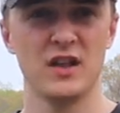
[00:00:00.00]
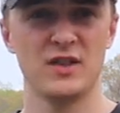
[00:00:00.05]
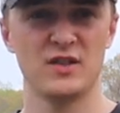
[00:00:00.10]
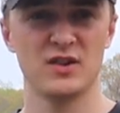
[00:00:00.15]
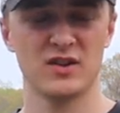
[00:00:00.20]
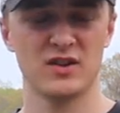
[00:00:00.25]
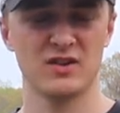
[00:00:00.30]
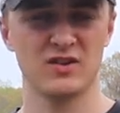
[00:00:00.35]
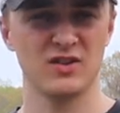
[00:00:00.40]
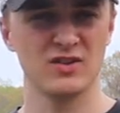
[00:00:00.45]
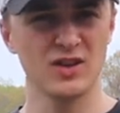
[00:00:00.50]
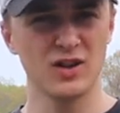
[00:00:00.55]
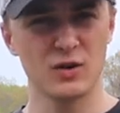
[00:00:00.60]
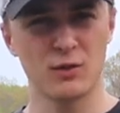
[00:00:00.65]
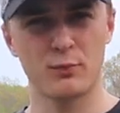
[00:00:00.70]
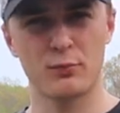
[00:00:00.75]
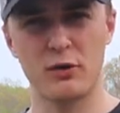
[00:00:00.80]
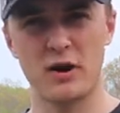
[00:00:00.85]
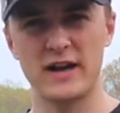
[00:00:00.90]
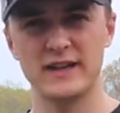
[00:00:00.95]
They're a
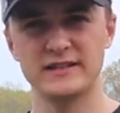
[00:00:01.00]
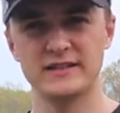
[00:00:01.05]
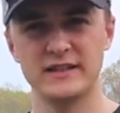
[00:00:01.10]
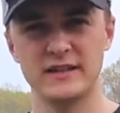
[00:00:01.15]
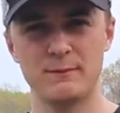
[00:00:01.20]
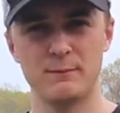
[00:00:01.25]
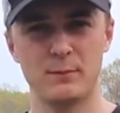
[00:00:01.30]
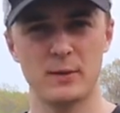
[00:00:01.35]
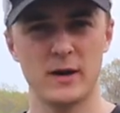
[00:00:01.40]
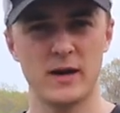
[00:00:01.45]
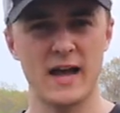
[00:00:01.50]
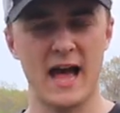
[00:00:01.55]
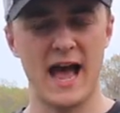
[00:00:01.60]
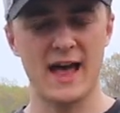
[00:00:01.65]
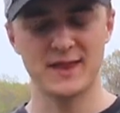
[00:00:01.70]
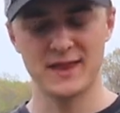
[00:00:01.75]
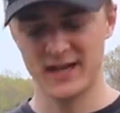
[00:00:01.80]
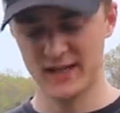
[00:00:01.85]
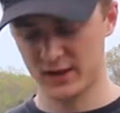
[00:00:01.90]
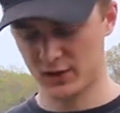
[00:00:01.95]
little pricey, but
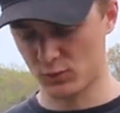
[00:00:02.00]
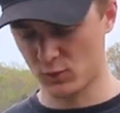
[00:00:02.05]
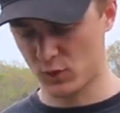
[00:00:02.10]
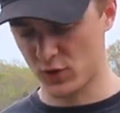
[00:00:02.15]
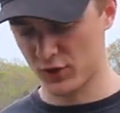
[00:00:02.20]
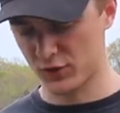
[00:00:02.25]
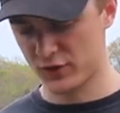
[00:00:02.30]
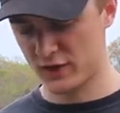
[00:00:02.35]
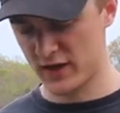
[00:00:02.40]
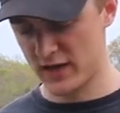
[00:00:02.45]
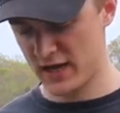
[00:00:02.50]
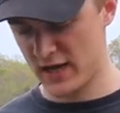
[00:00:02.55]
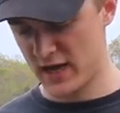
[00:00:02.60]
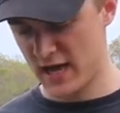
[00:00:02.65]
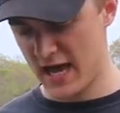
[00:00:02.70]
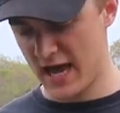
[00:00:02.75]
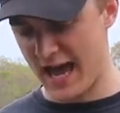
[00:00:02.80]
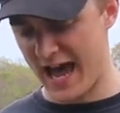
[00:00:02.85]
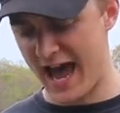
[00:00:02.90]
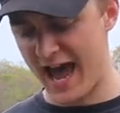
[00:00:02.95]
I think they're worth it.
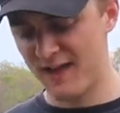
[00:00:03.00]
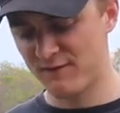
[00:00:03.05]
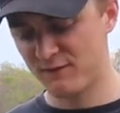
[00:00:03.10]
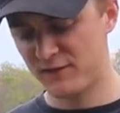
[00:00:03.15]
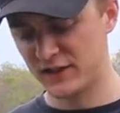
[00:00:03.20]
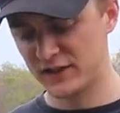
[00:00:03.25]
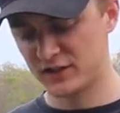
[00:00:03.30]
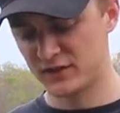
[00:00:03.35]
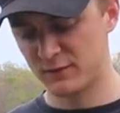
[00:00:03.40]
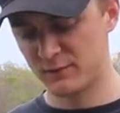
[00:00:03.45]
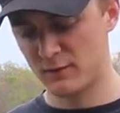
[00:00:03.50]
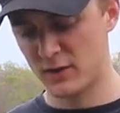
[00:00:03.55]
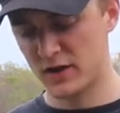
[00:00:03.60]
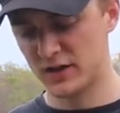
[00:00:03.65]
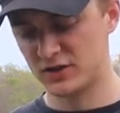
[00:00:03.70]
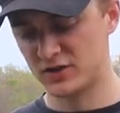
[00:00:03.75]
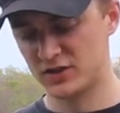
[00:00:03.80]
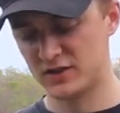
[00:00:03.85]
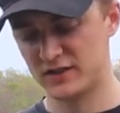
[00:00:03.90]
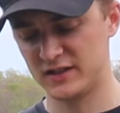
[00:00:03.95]
I hadn't fished them
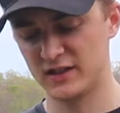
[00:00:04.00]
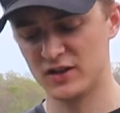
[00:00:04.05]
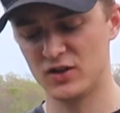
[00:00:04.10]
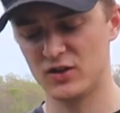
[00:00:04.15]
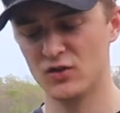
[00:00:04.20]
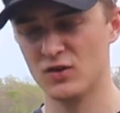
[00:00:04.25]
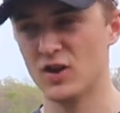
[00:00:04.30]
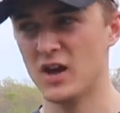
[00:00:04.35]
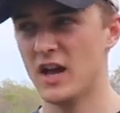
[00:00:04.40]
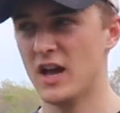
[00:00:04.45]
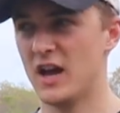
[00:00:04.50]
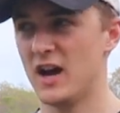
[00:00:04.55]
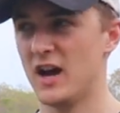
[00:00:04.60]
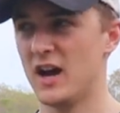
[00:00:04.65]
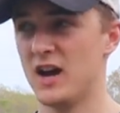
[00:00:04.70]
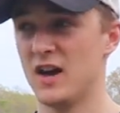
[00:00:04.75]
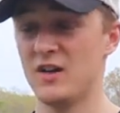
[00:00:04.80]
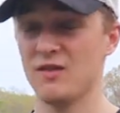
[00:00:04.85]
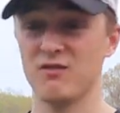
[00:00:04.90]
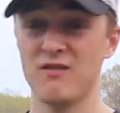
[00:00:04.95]
much until
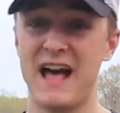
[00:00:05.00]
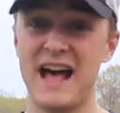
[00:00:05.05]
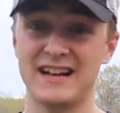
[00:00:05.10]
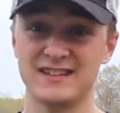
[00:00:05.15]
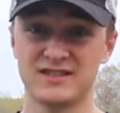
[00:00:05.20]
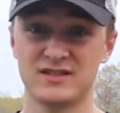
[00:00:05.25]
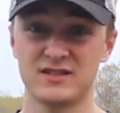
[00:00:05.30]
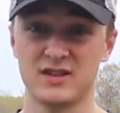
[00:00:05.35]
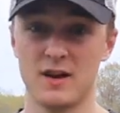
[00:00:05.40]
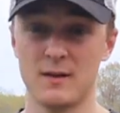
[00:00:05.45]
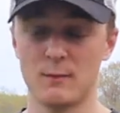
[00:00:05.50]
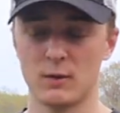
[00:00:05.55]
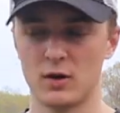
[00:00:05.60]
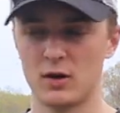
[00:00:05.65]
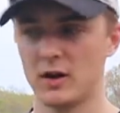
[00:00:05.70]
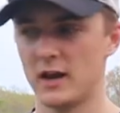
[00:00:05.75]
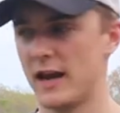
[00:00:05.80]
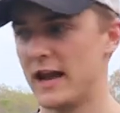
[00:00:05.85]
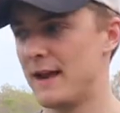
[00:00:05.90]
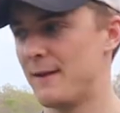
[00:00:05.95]
last
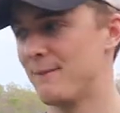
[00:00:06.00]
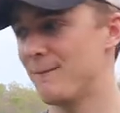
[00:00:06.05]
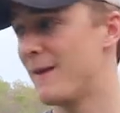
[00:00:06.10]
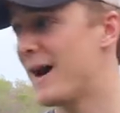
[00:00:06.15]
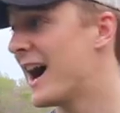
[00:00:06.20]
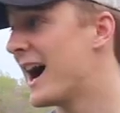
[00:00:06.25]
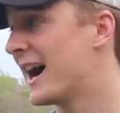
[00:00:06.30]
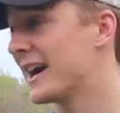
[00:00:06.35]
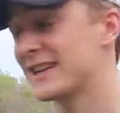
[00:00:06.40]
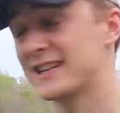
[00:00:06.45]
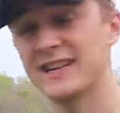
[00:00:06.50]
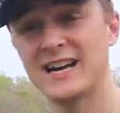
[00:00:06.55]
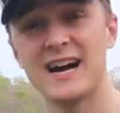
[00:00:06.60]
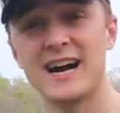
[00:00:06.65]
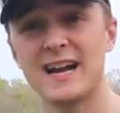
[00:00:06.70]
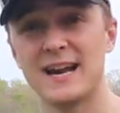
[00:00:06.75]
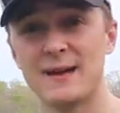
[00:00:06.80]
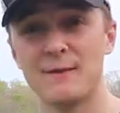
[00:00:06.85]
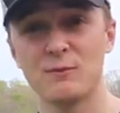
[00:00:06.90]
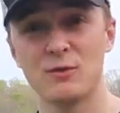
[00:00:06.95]
summer, and my
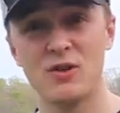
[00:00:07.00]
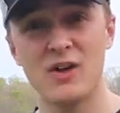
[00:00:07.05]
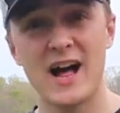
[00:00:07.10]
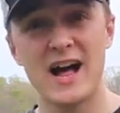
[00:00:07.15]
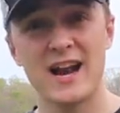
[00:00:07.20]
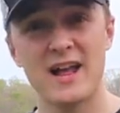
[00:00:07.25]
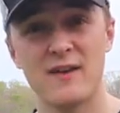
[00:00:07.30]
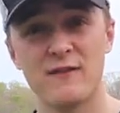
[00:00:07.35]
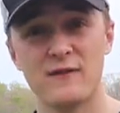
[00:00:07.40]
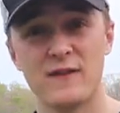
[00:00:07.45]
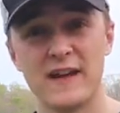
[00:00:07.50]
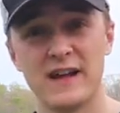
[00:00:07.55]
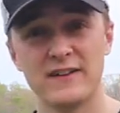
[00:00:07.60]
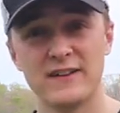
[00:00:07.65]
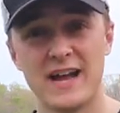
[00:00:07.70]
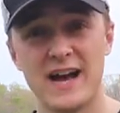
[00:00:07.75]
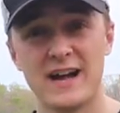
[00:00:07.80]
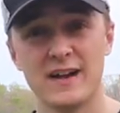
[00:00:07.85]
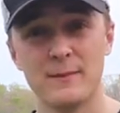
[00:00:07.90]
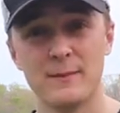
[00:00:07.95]
God, I'm glad I
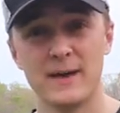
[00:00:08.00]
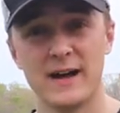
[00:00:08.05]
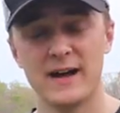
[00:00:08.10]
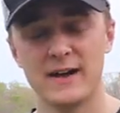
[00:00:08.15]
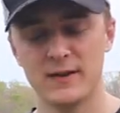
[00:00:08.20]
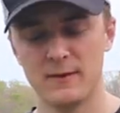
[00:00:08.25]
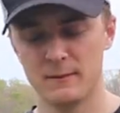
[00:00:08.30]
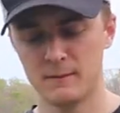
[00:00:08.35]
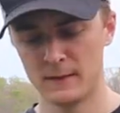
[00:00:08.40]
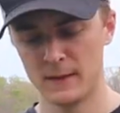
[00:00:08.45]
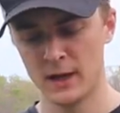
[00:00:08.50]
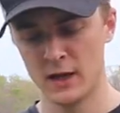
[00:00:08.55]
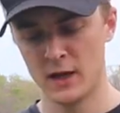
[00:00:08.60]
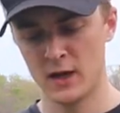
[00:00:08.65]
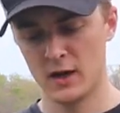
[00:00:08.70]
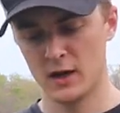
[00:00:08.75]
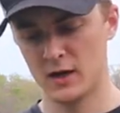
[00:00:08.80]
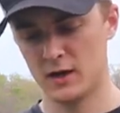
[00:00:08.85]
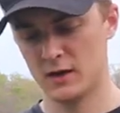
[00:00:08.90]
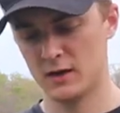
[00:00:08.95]
found out about
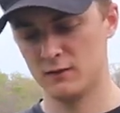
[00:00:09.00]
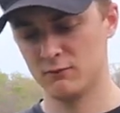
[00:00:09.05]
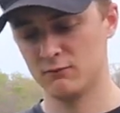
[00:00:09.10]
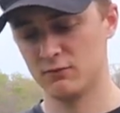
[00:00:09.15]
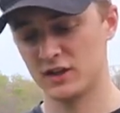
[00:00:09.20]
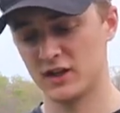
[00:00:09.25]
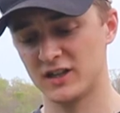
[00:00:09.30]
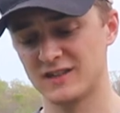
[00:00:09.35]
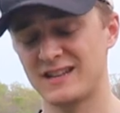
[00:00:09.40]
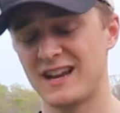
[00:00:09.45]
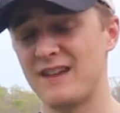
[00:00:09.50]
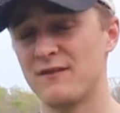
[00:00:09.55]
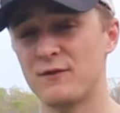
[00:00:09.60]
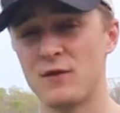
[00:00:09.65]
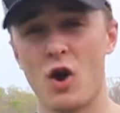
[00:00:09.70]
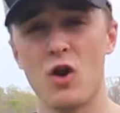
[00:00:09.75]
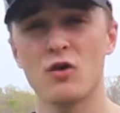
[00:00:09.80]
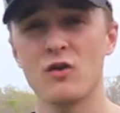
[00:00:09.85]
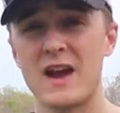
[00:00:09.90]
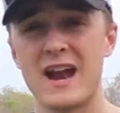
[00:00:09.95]
them because
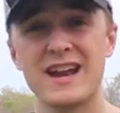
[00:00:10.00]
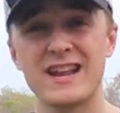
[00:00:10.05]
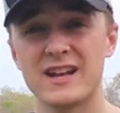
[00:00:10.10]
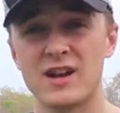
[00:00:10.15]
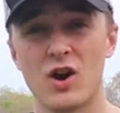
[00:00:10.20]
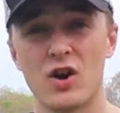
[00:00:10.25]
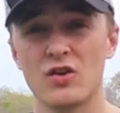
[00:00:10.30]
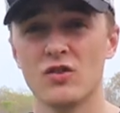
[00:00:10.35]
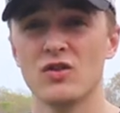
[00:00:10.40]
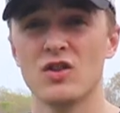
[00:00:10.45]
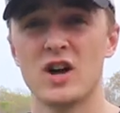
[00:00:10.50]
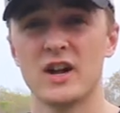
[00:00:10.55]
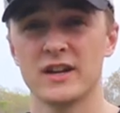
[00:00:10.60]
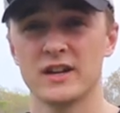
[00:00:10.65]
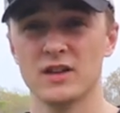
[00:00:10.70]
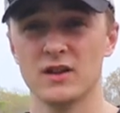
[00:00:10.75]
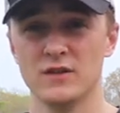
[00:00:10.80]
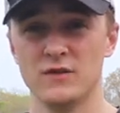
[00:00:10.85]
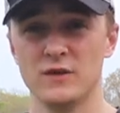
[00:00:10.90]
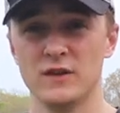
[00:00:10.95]
I've already caught a lot
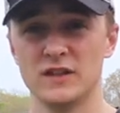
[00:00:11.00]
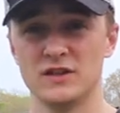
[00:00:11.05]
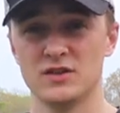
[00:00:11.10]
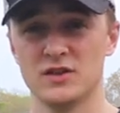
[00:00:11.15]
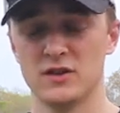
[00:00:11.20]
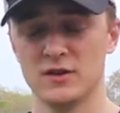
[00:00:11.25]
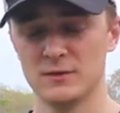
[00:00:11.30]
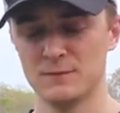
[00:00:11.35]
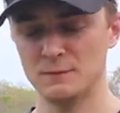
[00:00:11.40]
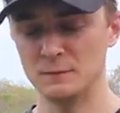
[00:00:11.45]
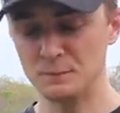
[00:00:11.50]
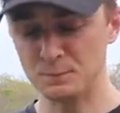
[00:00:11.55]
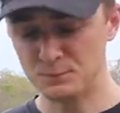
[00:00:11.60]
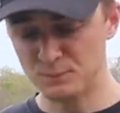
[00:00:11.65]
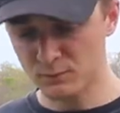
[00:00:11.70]
of good fish on them.